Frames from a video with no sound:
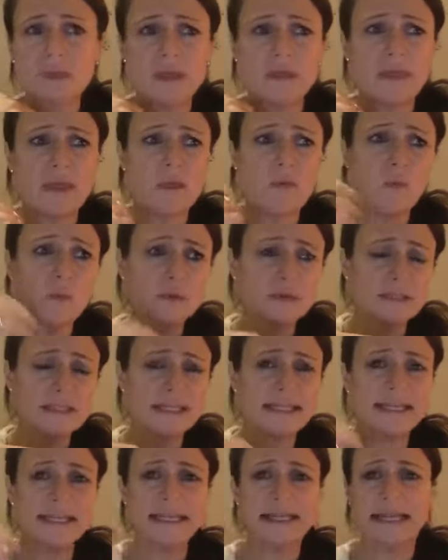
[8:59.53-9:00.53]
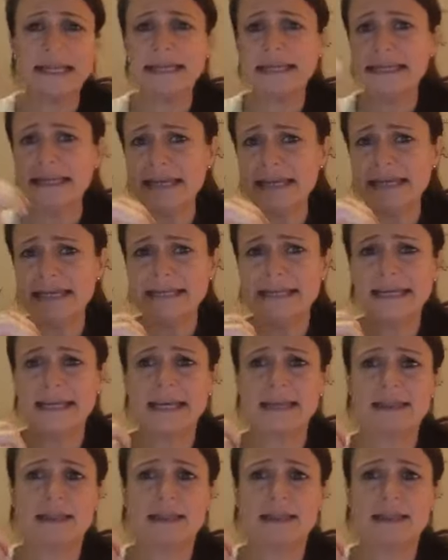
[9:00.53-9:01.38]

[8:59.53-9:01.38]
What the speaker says: wanted it, they needed it,